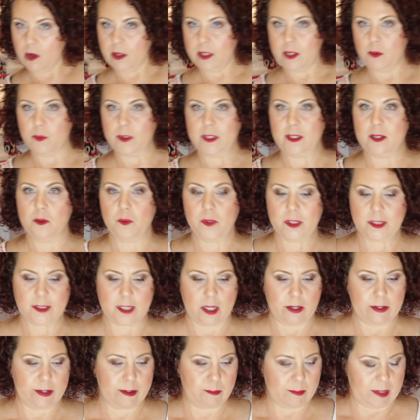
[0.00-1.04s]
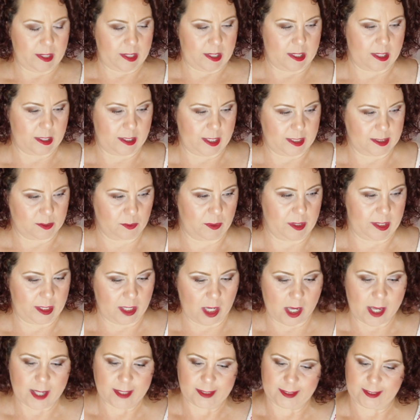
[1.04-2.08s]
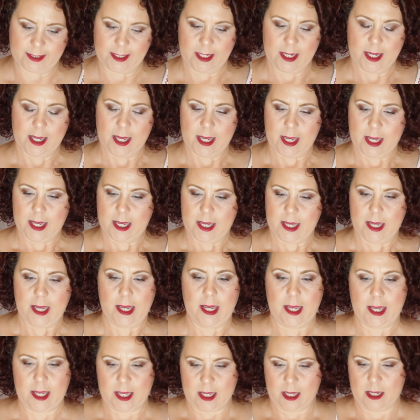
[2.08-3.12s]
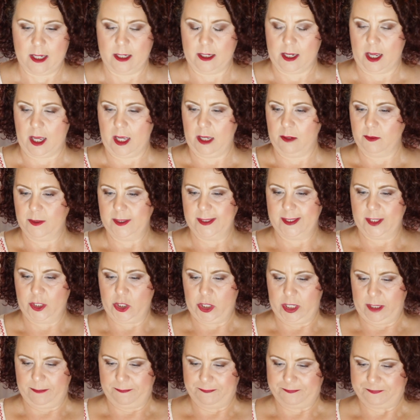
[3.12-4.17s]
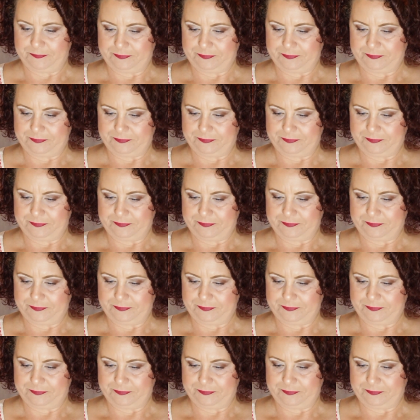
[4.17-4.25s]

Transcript: I only went there one time and that's what I got and I was good.